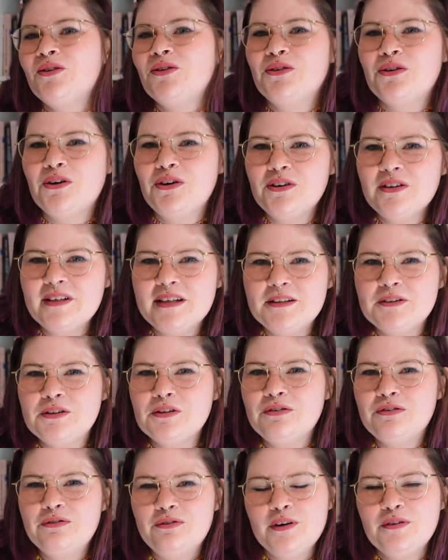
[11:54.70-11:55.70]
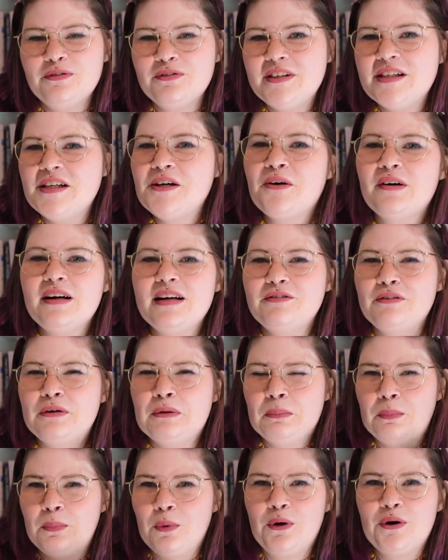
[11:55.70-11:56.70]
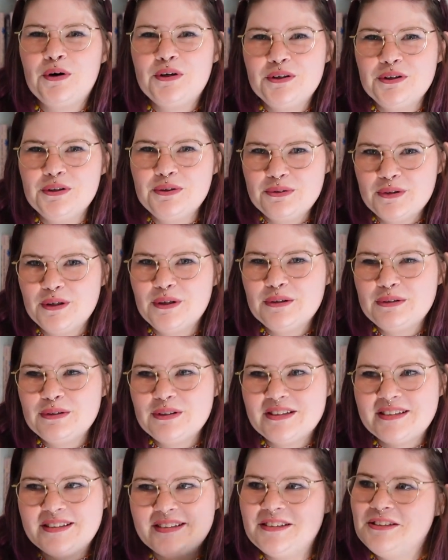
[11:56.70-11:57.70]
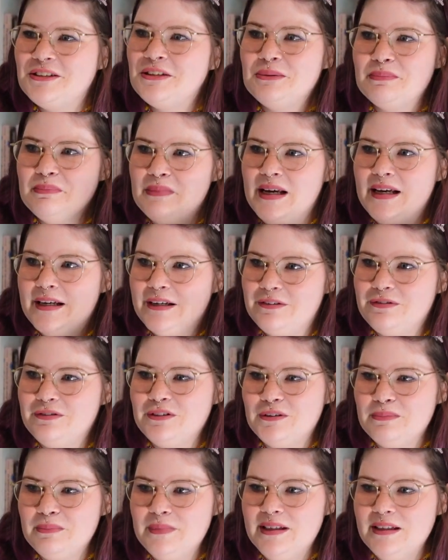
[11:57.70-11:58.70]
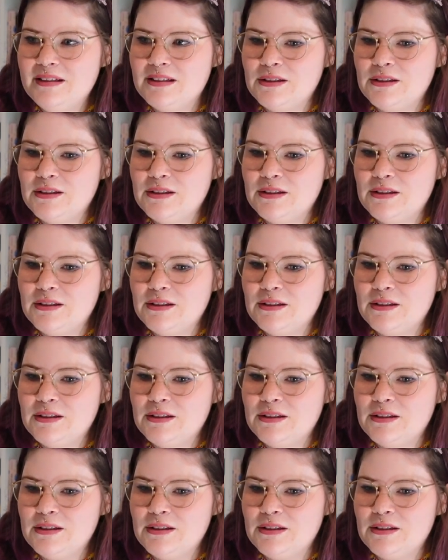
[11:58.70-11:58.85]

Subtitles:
30 to 50 or even more euros to make for me,